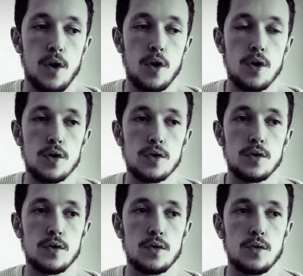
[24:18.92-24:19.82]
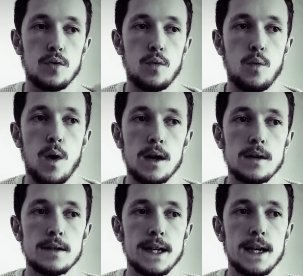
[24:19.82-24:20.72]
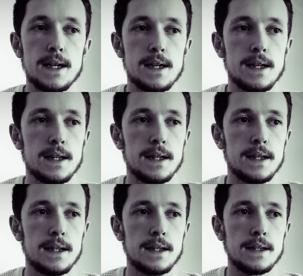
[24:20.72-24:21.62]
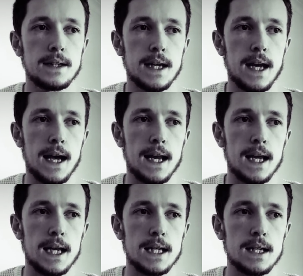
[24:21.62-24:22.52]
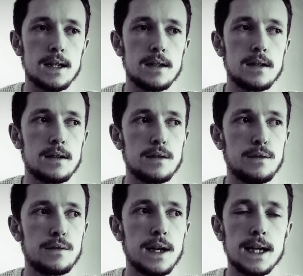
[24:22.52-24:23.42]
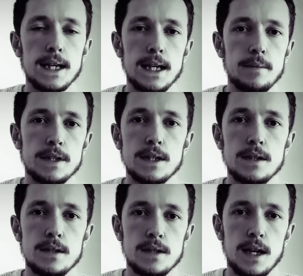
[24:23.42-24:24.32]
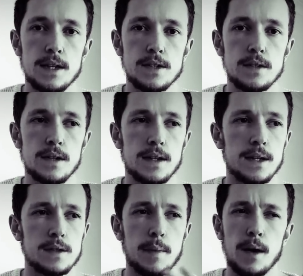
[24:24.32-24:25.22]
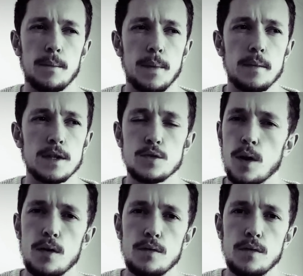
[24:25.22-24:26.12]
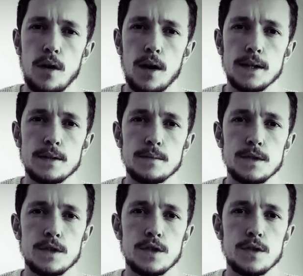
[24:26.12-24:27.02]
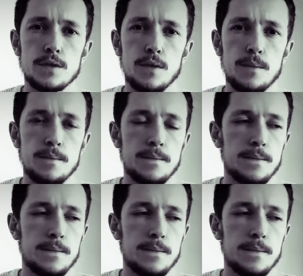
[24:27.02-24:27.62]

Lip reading: On one day, they had a fairly limited selection. I think it was about maybe 12 items to choose from,